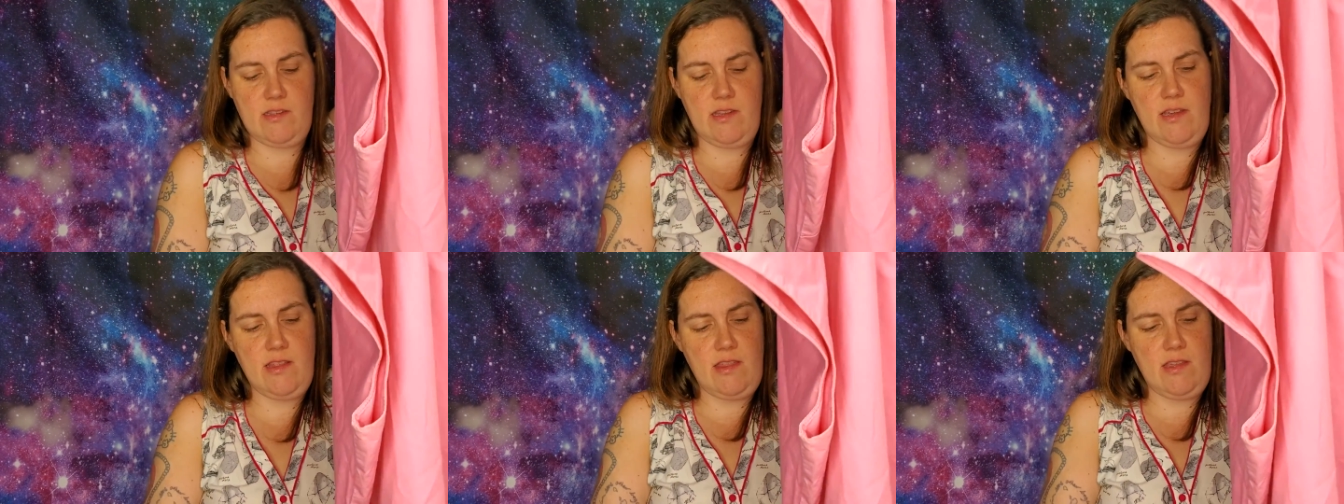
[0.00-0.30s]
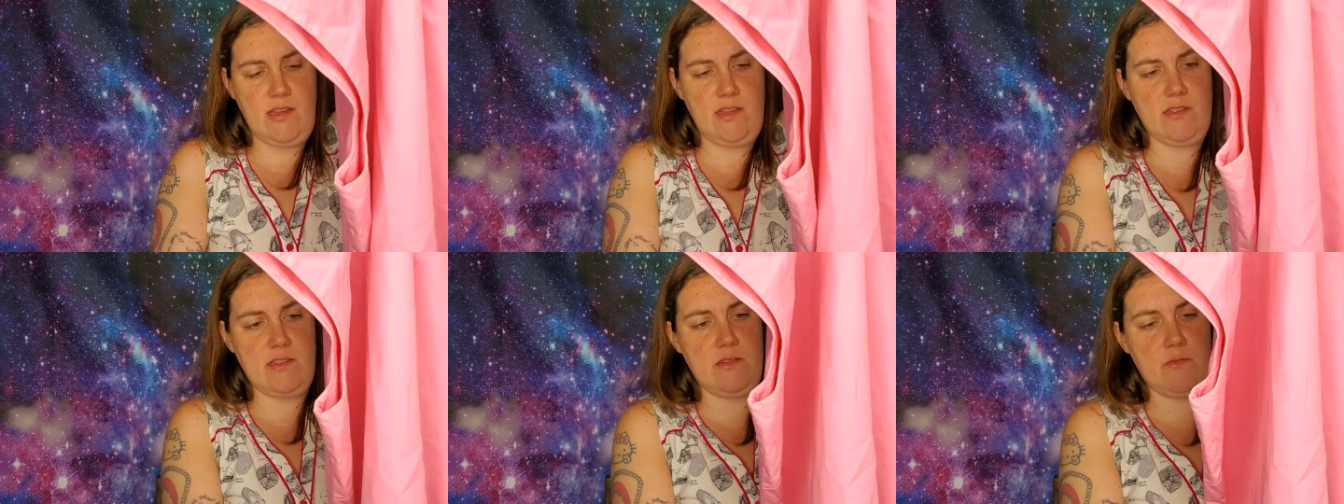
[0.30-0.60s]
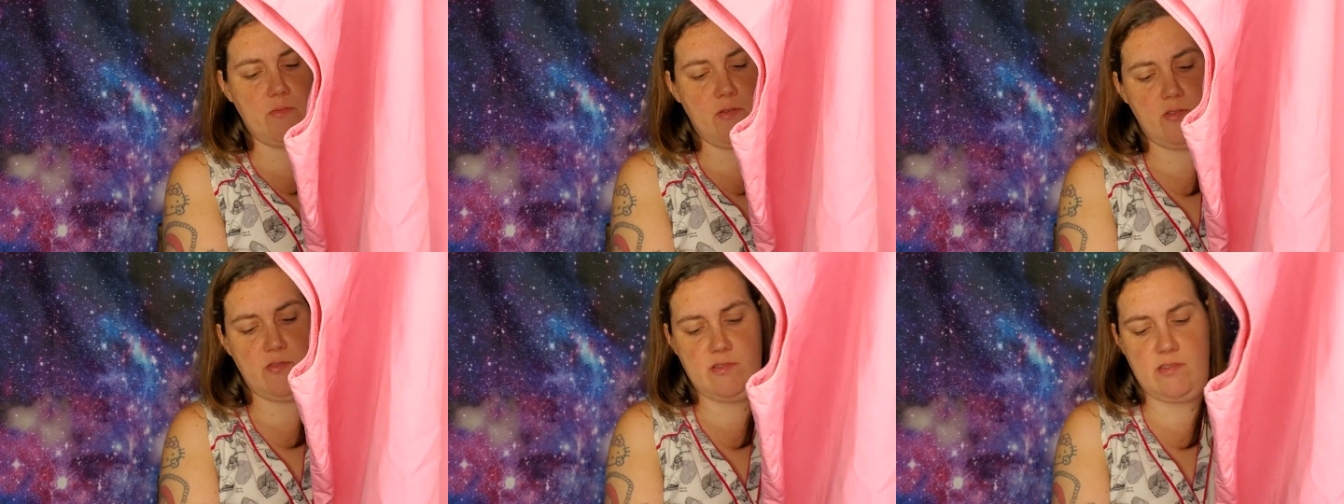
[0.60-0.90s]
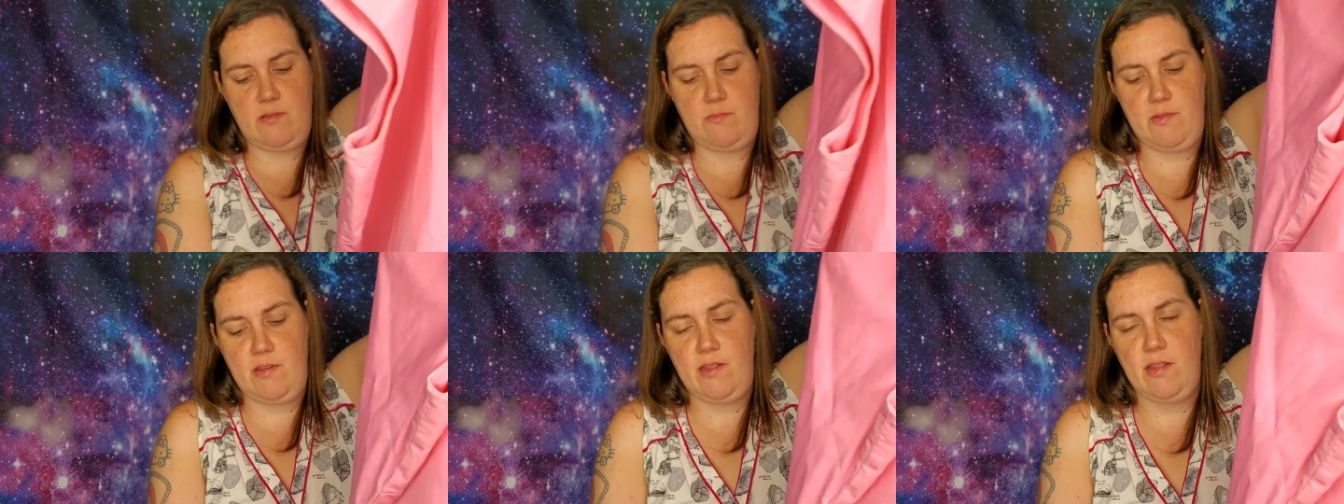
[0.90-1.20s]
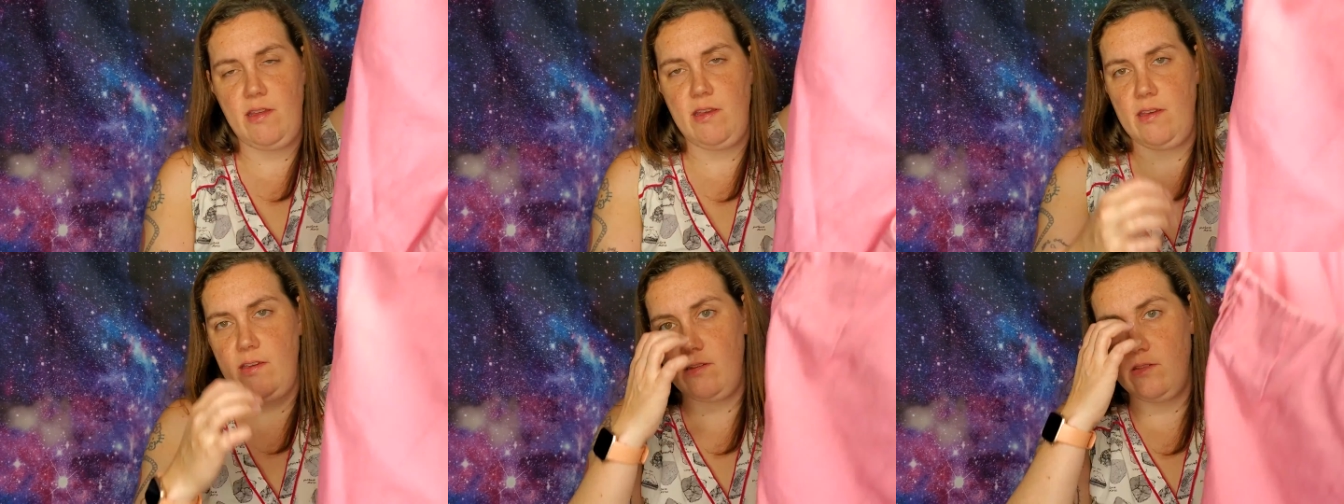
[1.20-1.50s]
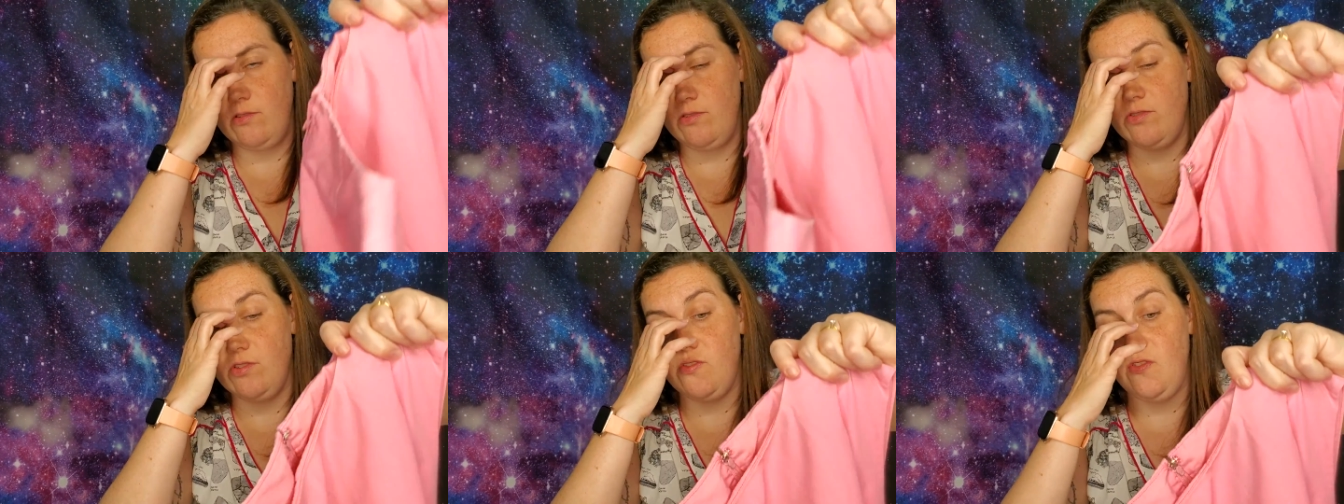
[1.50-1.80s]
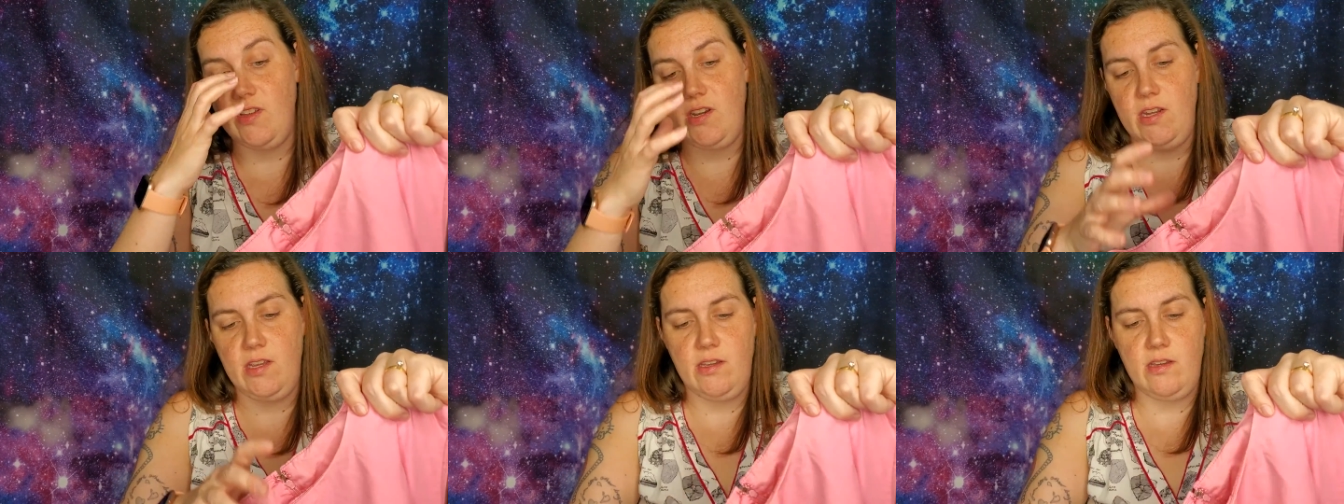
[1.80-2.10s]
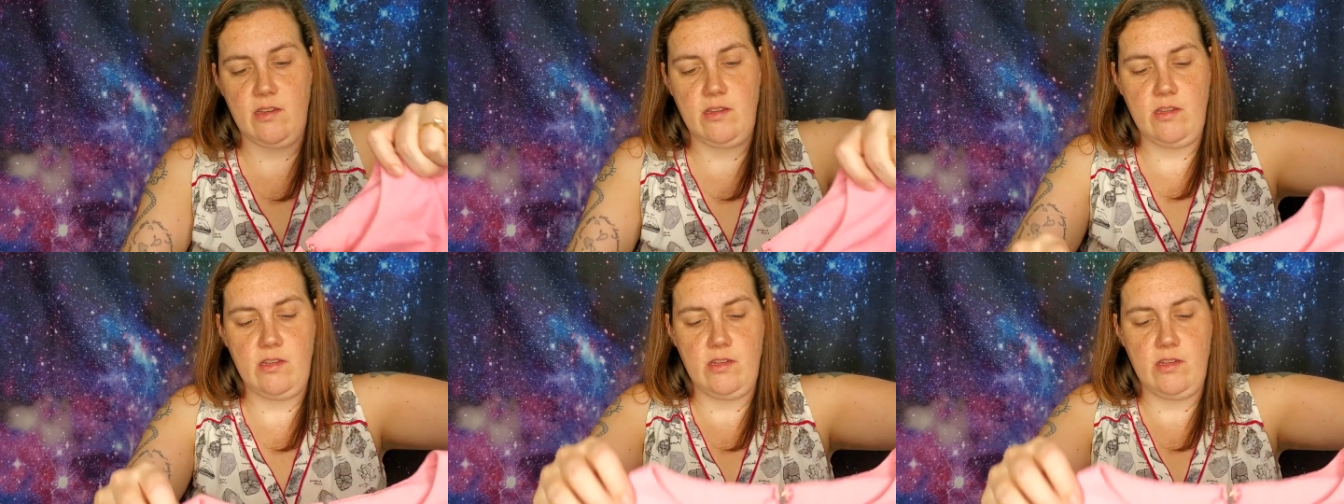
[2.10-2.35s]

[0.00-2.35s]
I think it's supposed to be like loose fitting.